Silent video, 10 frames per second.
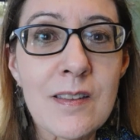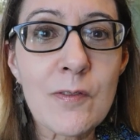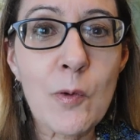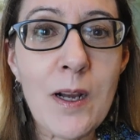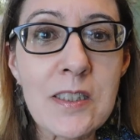
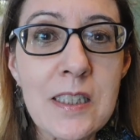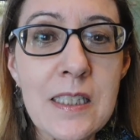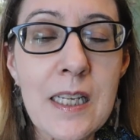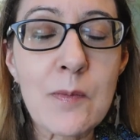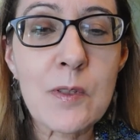for watching,
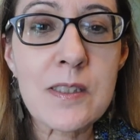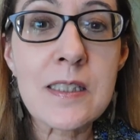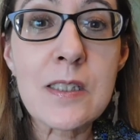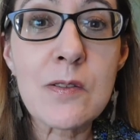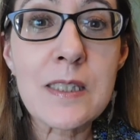and we'll
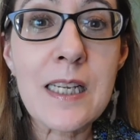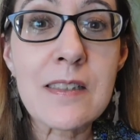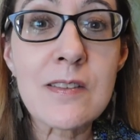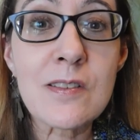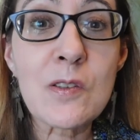see you
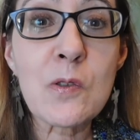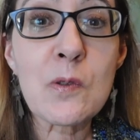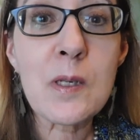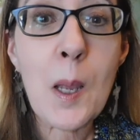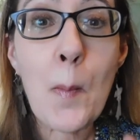again
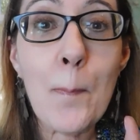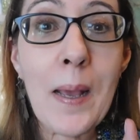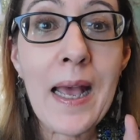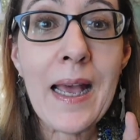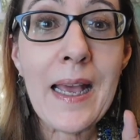soon.
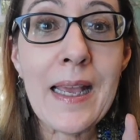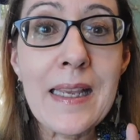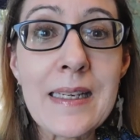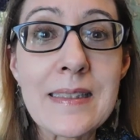Bye!